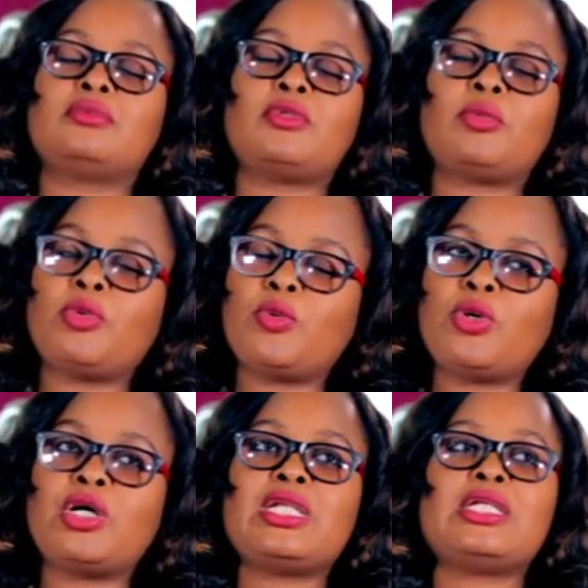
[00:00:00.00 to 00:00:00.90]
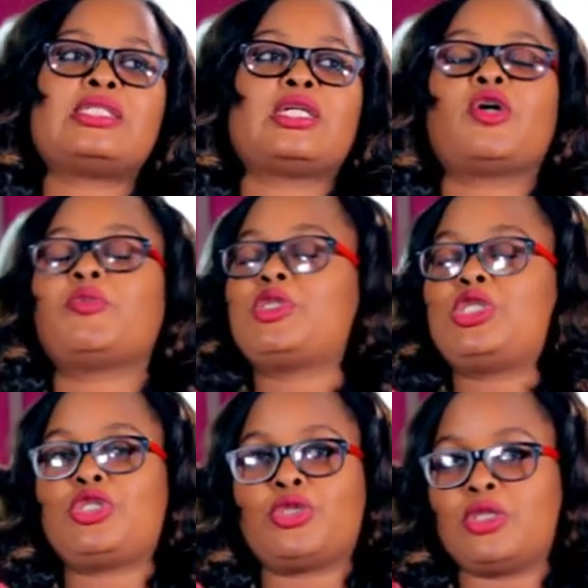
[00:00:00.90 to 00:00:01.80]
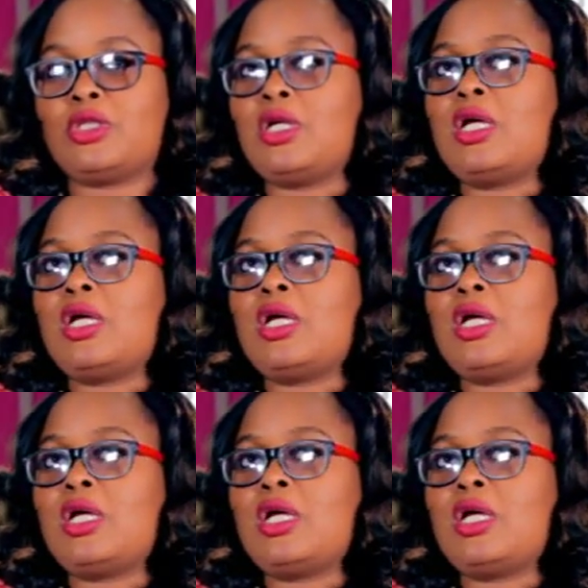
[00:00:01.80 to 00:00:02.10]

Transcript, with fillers: Number one is the competition.